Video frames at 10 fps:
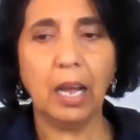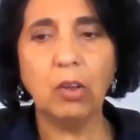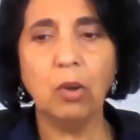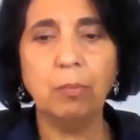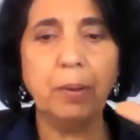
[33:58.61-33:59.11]
I
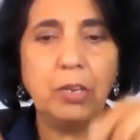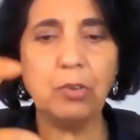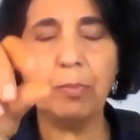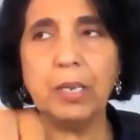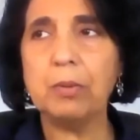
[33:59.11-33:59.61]
go
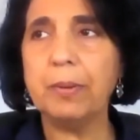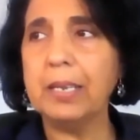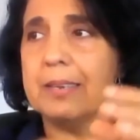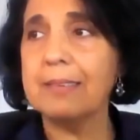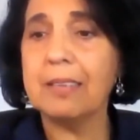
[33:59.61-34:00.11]
pinch, pinch,
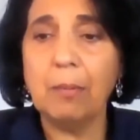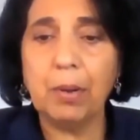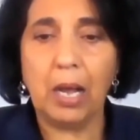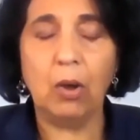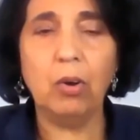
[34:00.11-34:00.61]
pinch, and
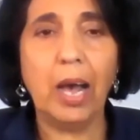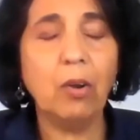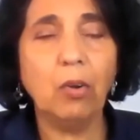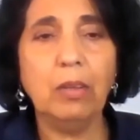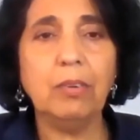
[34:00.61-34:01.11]
somehow I
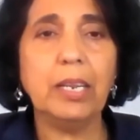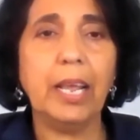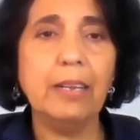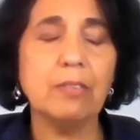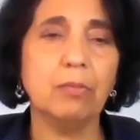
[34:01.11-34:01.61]
don't even
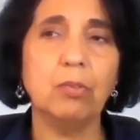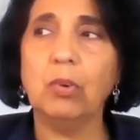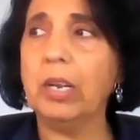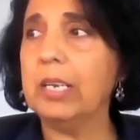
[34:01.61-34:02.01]
taste the food.